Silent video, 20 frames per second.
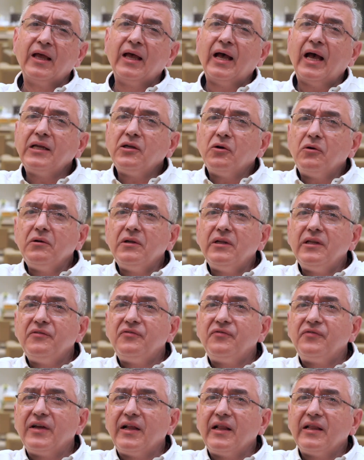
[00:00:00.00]
I only
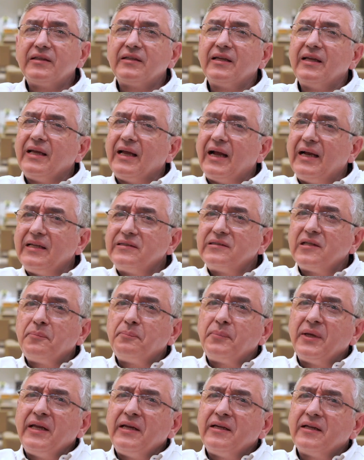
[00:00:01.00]
felt a little
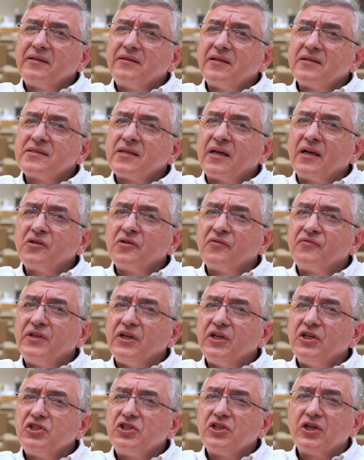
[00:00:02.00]
pain at the site of the
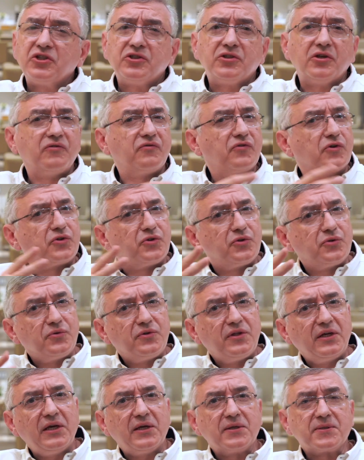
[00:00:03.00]
injection for 2
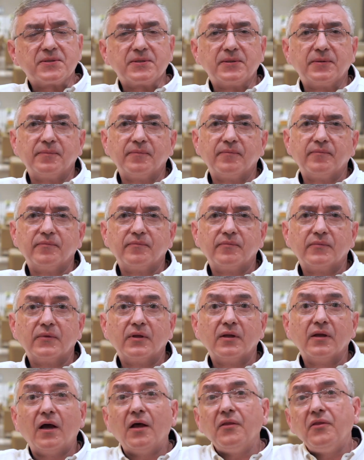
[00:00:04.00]
days.
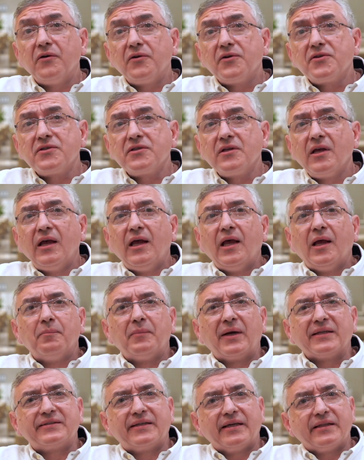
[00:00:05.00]
Others
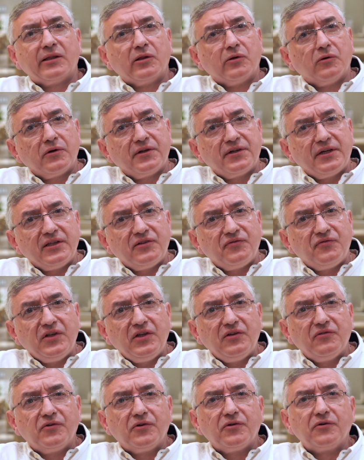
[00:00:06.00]
might get low-grade
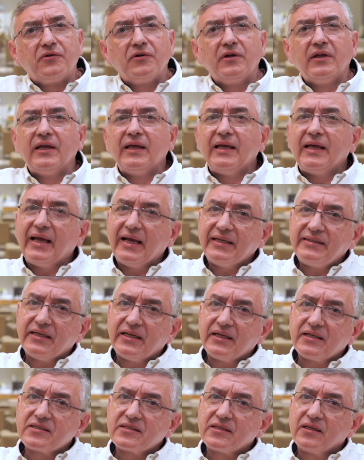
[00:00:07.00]
fever,
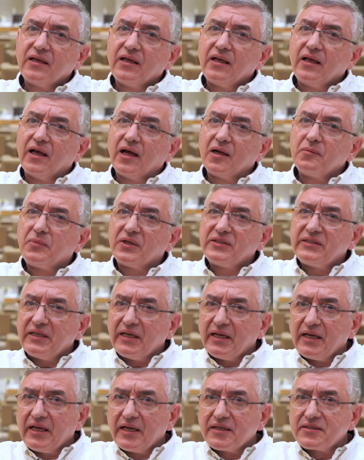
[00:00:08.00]
headaches, and body
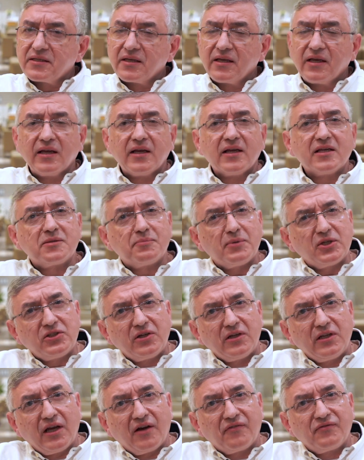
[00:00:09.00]
aches,
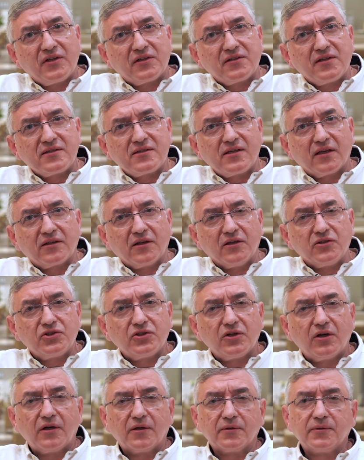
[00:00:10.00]
especially after the second
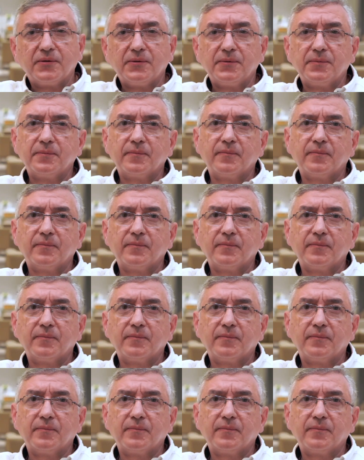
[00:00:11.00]
shot.